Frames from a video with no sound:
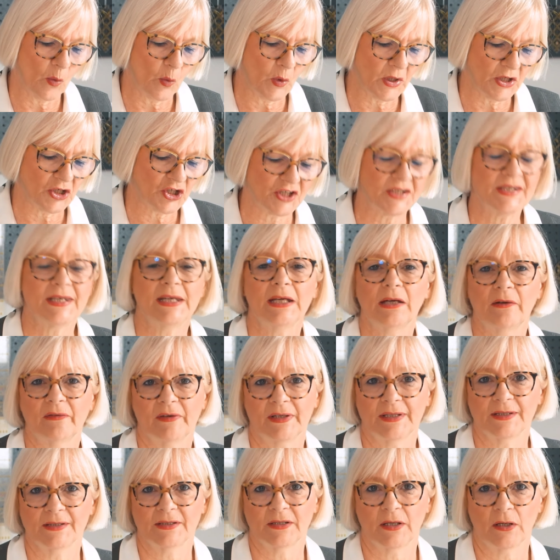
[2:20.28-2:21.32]
which
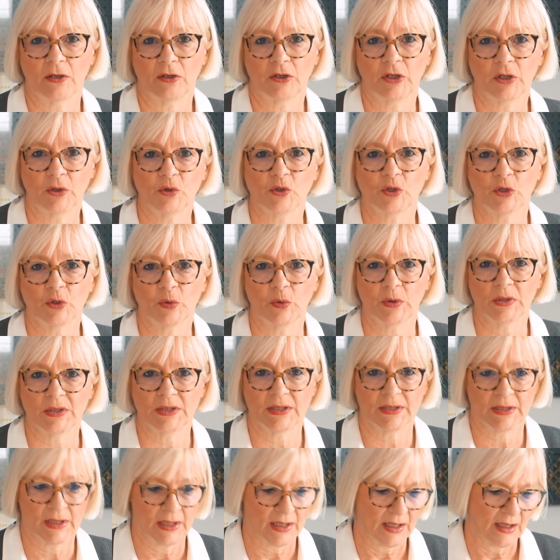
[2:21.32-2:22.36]
sequence you should
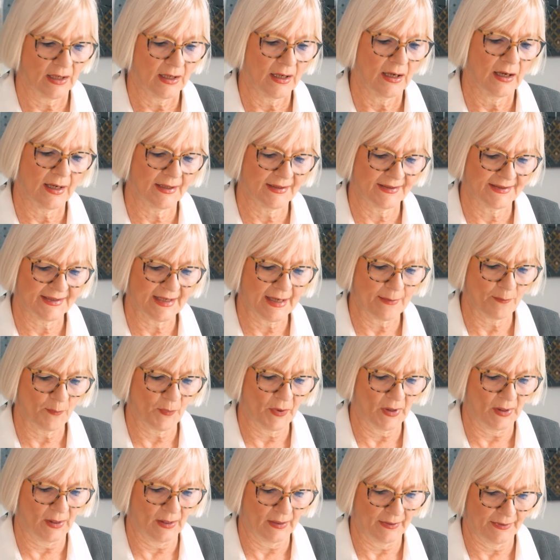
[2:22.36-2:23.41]

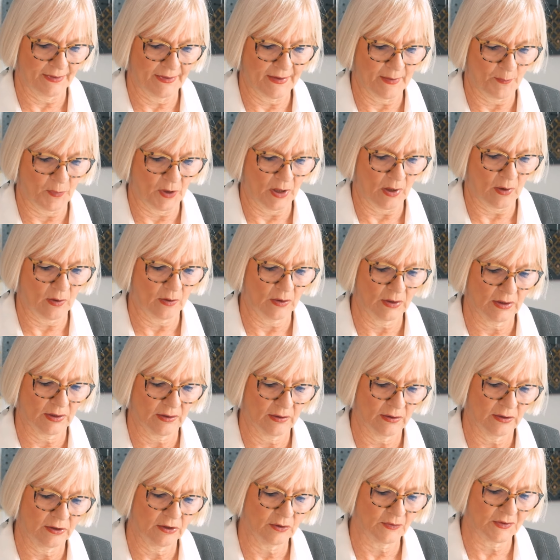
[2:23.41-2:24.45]
assemble the block.
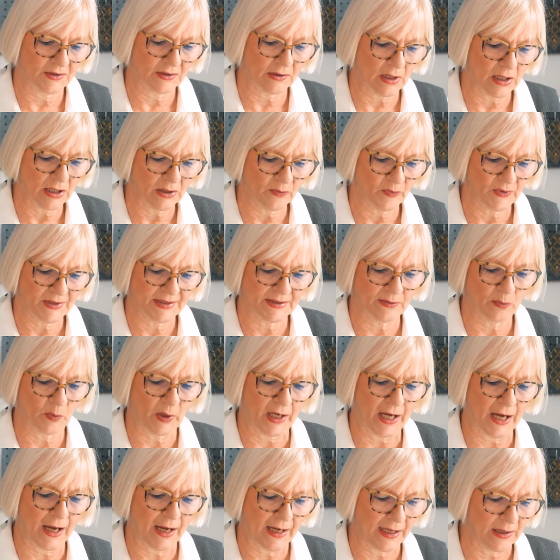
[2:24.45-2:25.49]
You start with
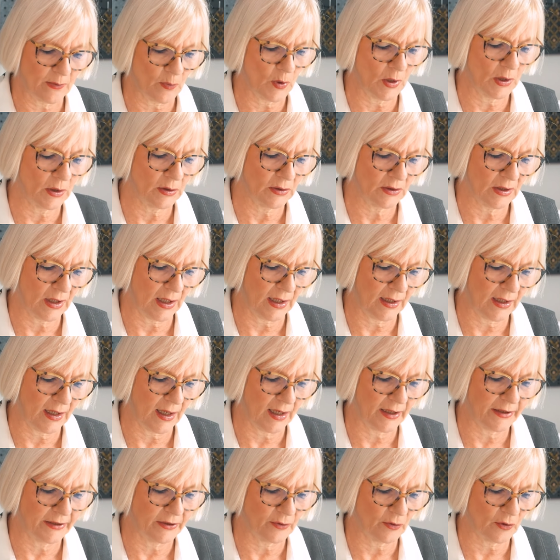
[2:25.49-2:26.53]
A1 and
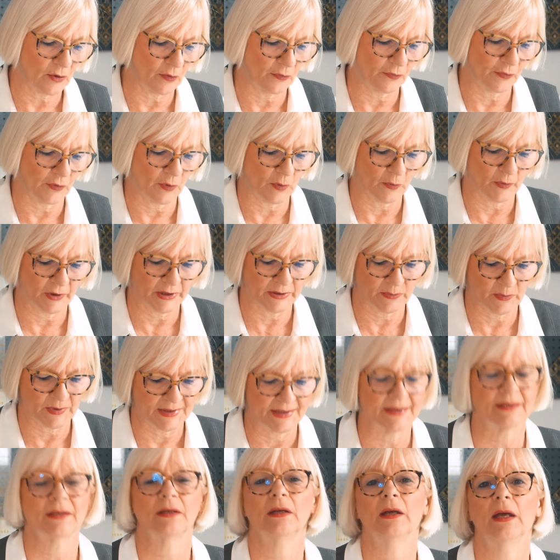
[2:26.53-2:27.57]
then you go forward
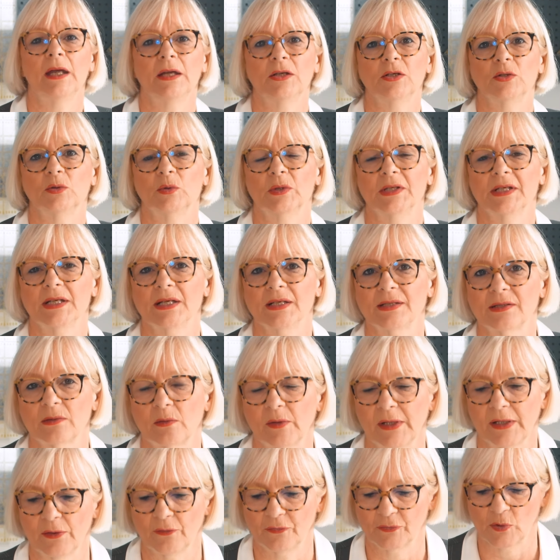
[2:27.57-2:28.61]
with A2 and
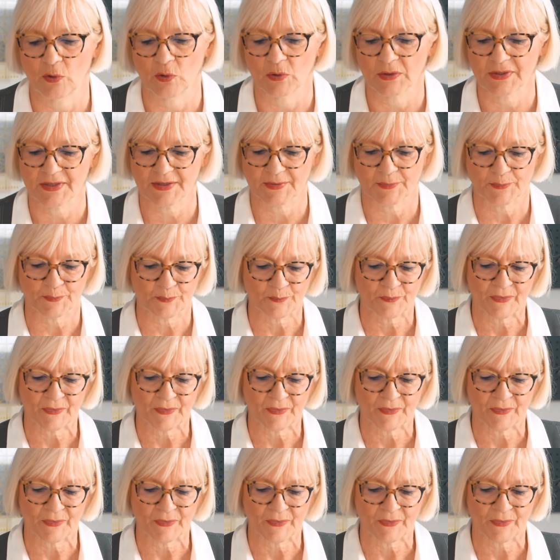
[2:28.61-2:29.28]
A3, of course.